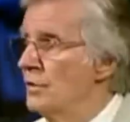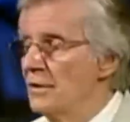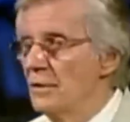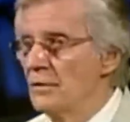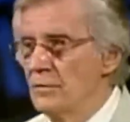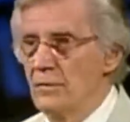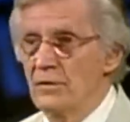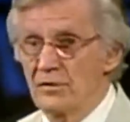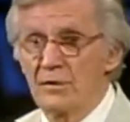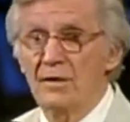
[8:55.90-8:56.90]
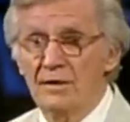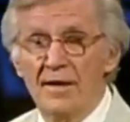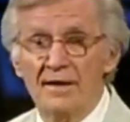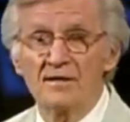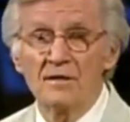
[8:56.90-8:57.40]
doing here in New York City and
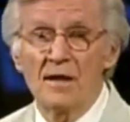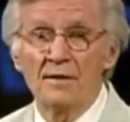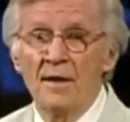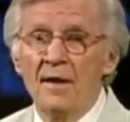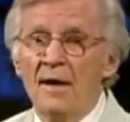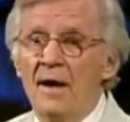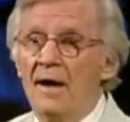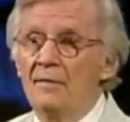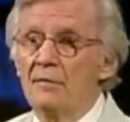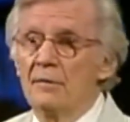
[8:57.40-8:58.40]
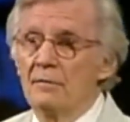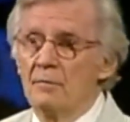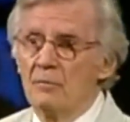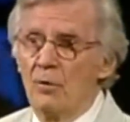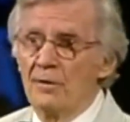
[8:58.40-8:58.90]
has done a hundred
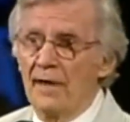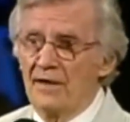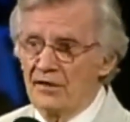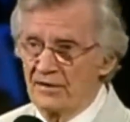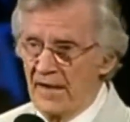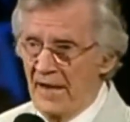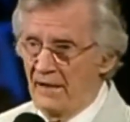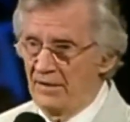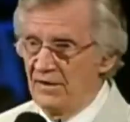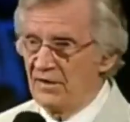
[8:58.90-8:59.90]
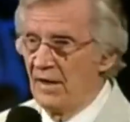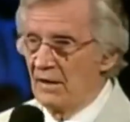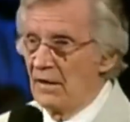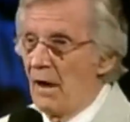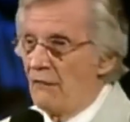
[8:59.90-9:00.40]
or more nationalities
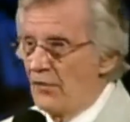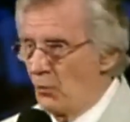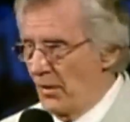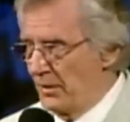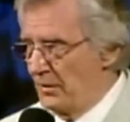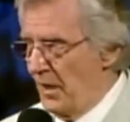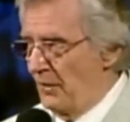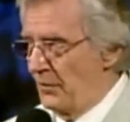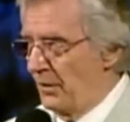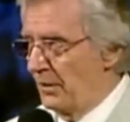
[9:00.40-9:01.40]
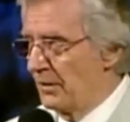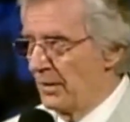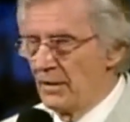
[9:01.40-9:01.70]
loving one another